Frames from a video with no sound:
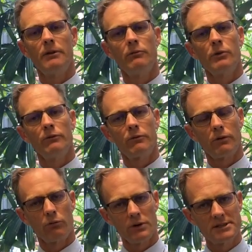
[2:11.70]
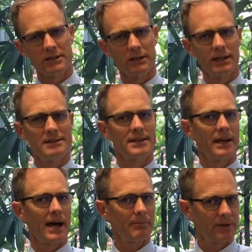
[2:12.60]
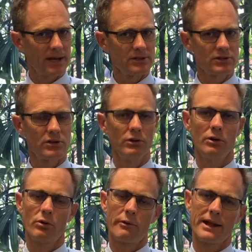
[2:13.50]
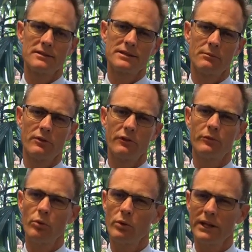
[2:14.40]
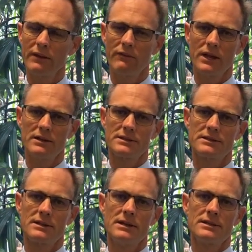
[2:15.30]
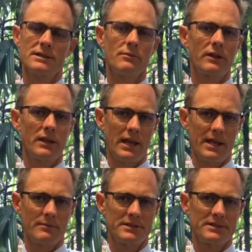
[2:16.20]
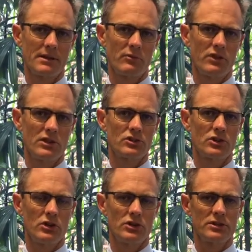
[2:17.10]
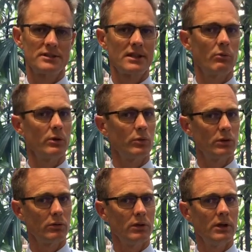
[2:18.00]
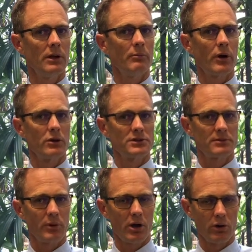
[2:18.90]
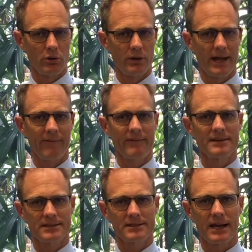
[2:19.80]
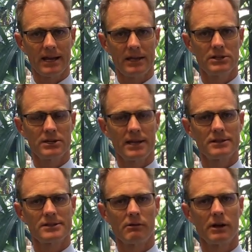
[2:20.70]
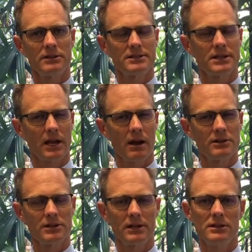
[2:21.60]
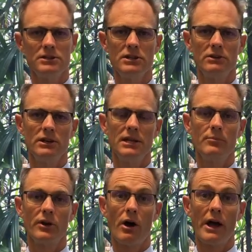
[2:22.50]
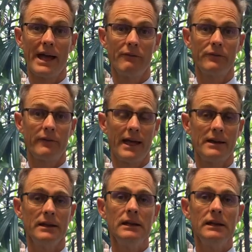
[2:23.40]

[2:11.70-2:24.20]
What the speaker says: we've recently sent updates to you around some of the sporting events, some of the camps and some of the excursions that we will postpone at this stage. And so I just encourage you to continue to keep an eye out for that